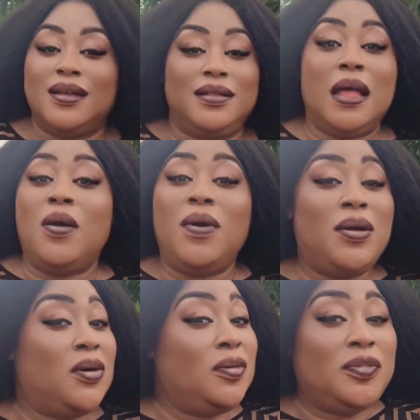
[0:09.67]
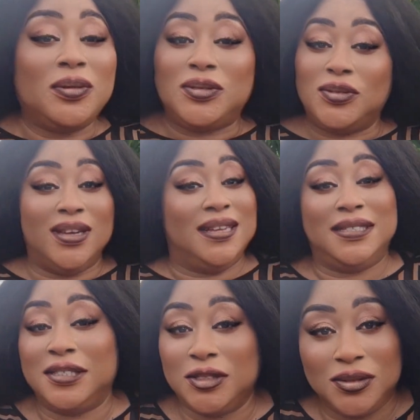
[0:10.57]
Now welcome you to
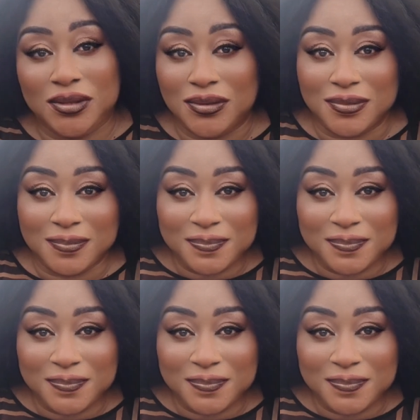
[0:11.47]
lesson 2.